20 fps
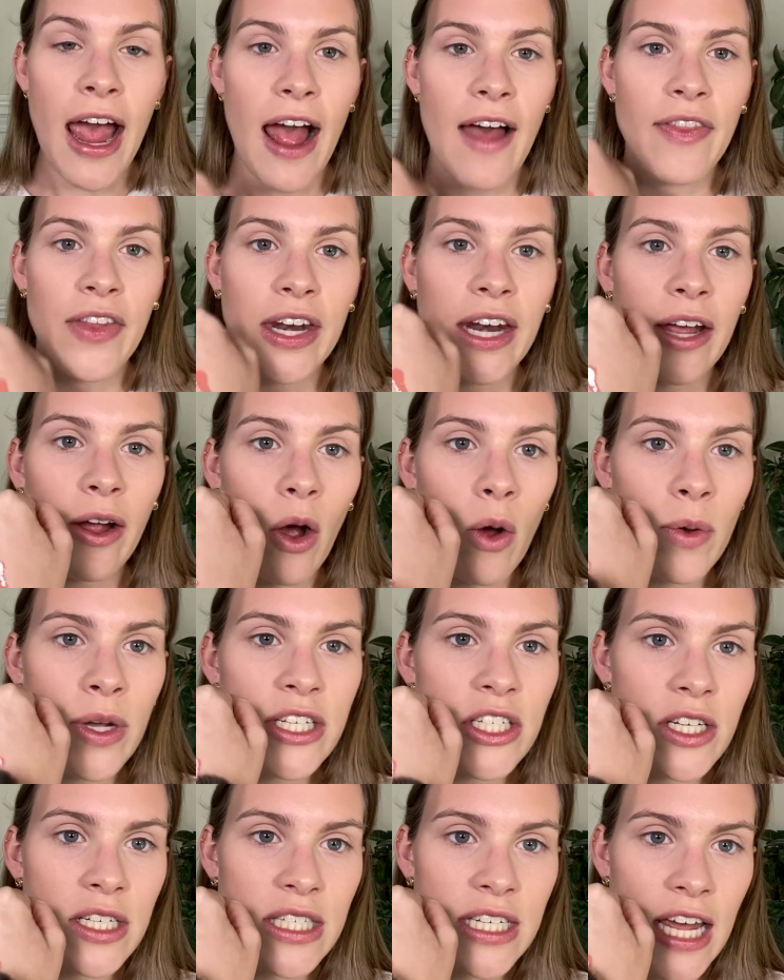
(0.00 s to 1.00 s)
And then I always
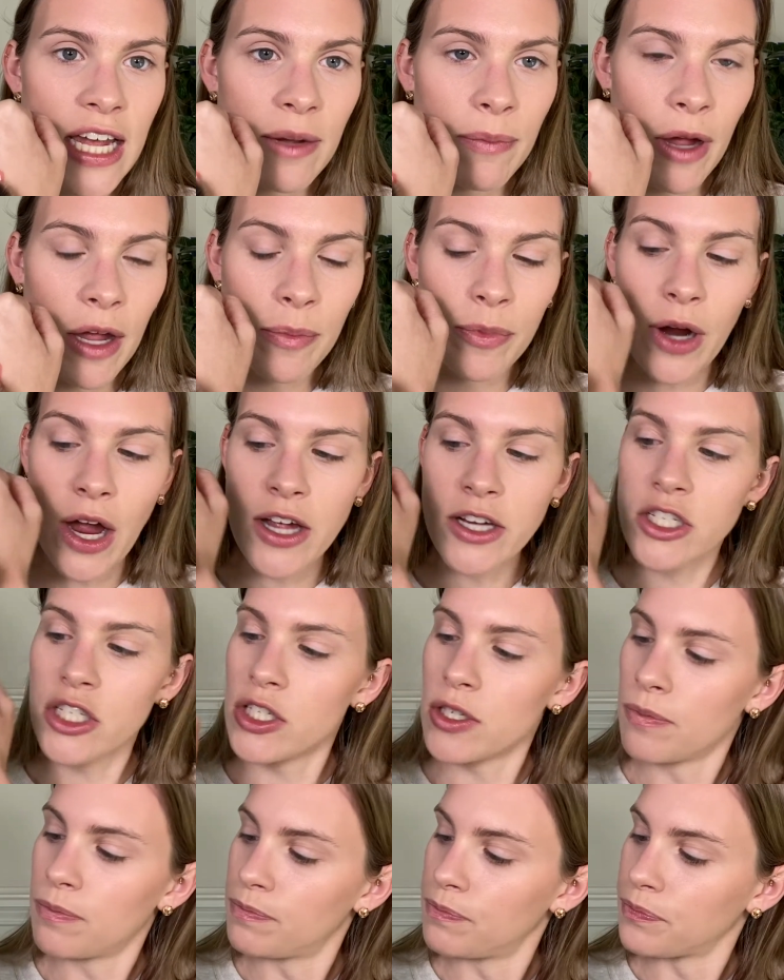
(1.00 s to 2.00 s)
just take my brush
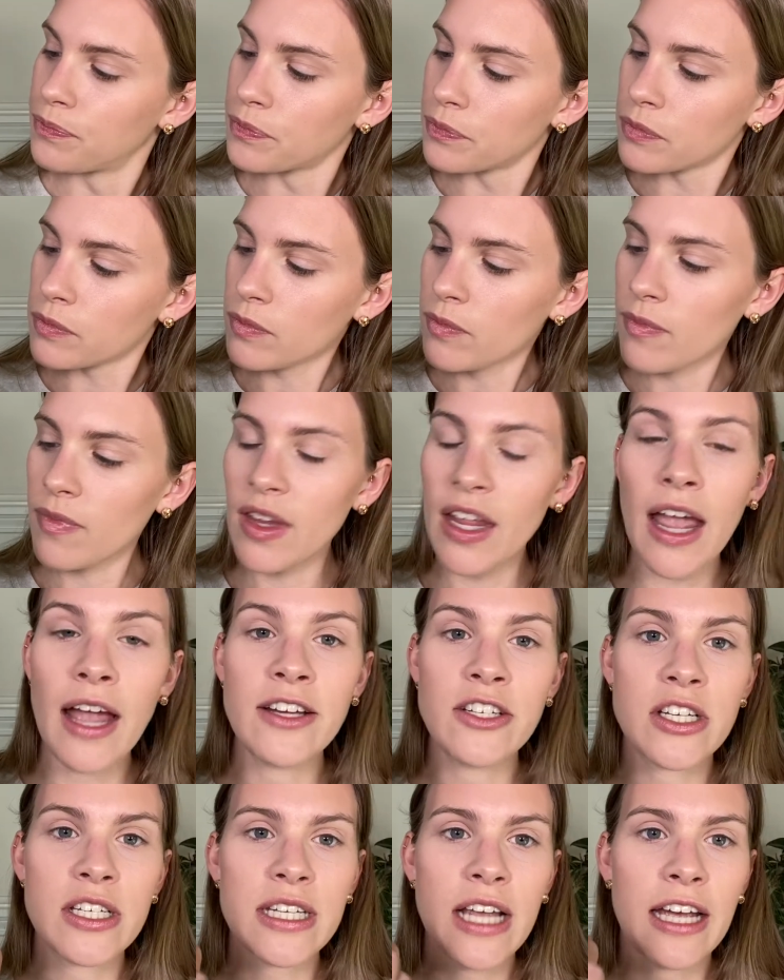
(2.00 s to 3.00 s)
and
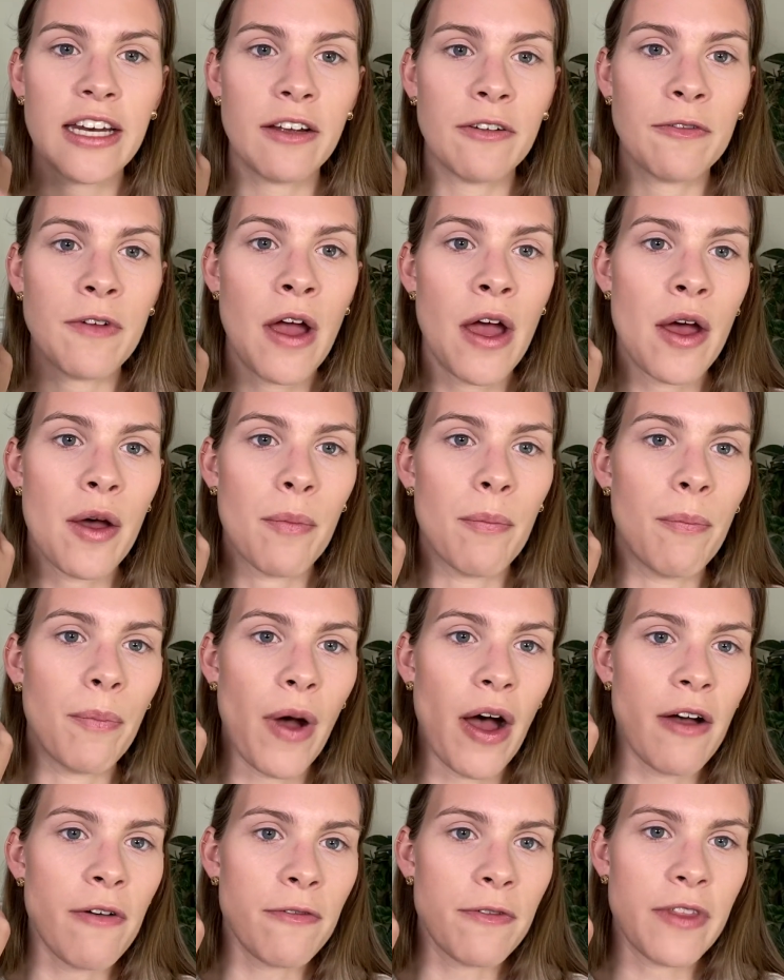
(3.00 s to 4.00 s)
just kind of
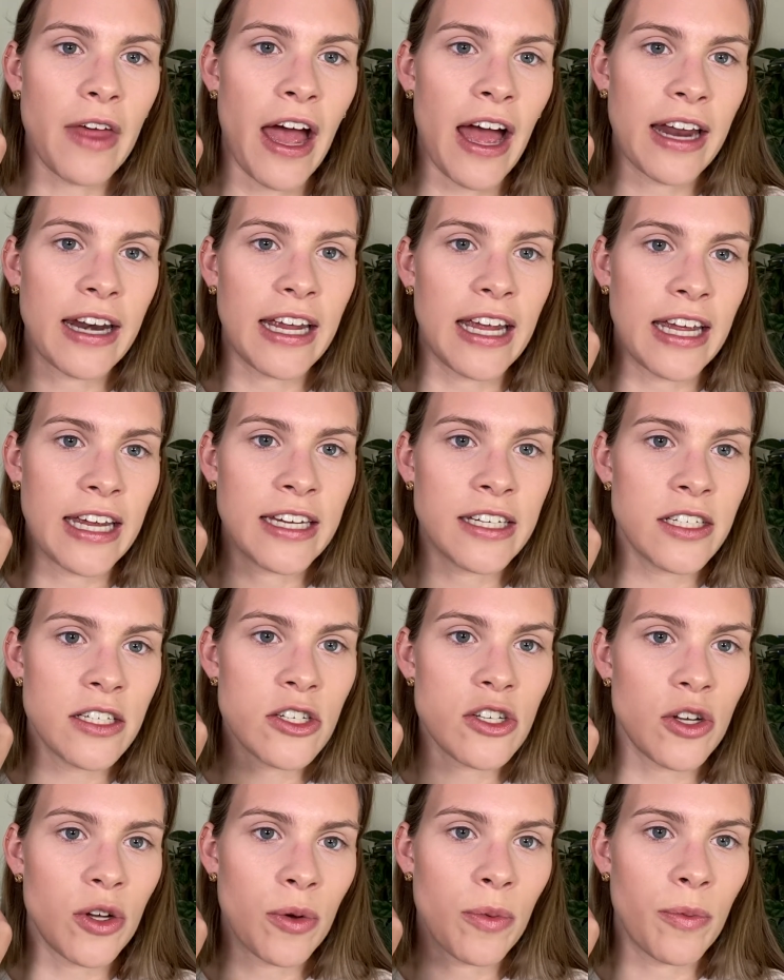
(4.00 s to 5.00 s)
buff that
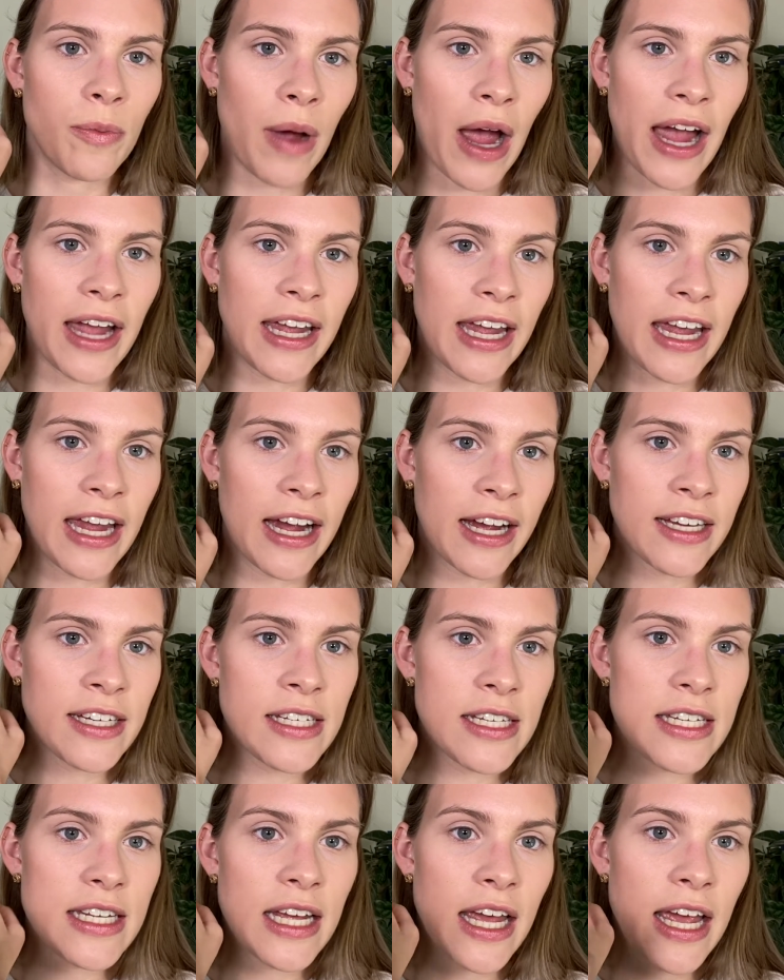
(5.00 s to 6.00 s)
into my
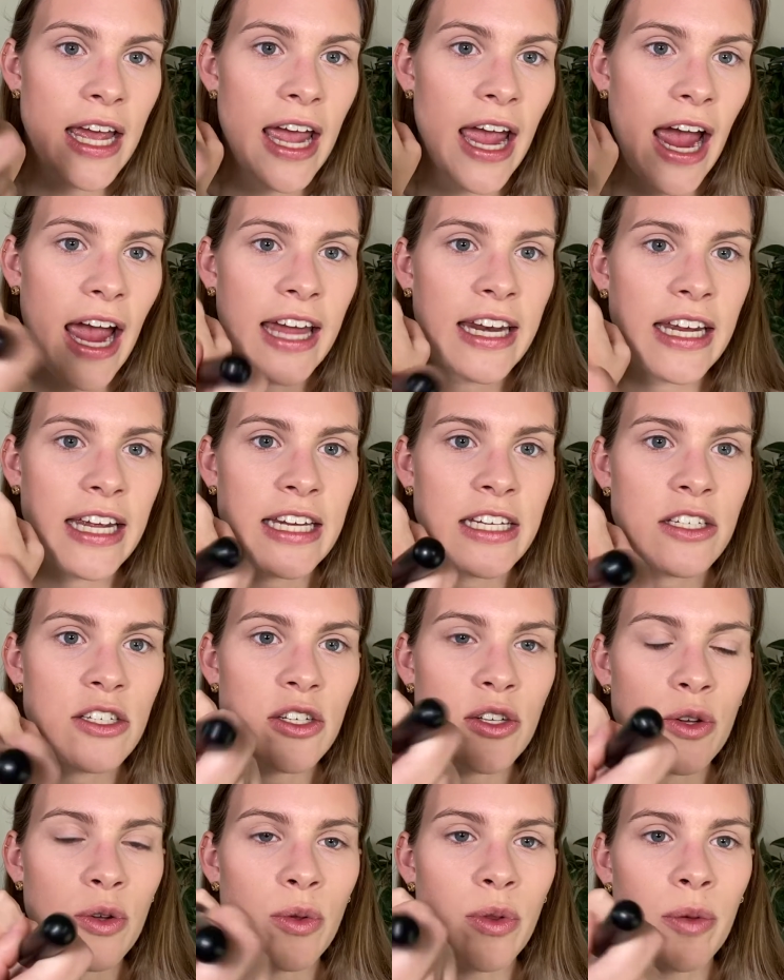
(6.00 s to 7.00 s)
hand and
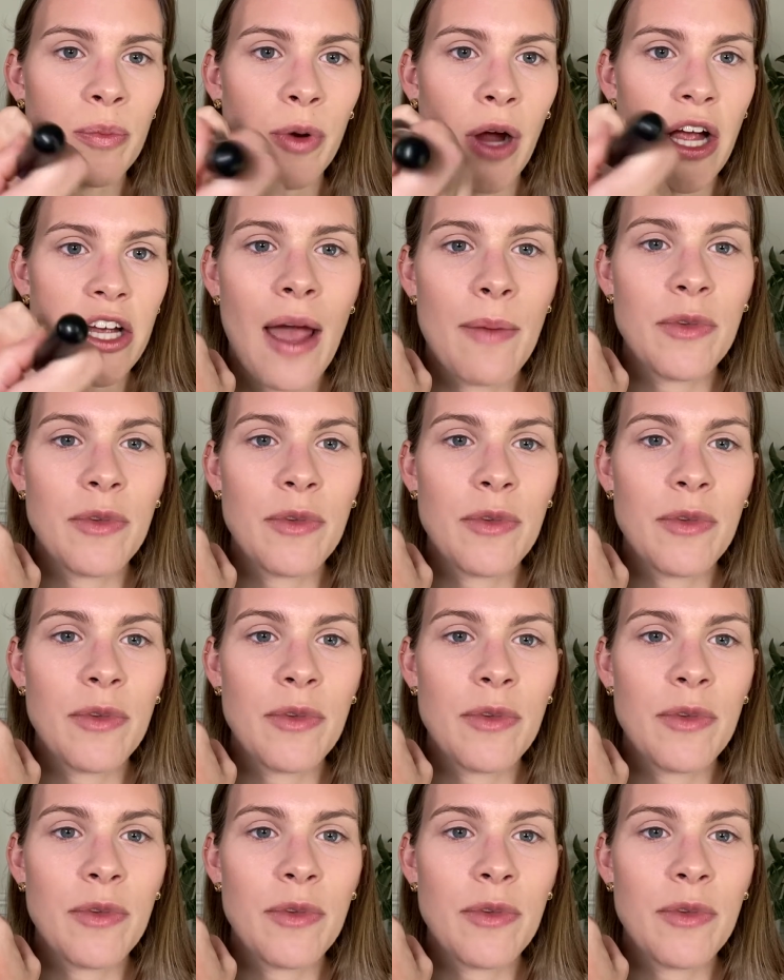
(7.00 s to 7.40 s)
into the brush.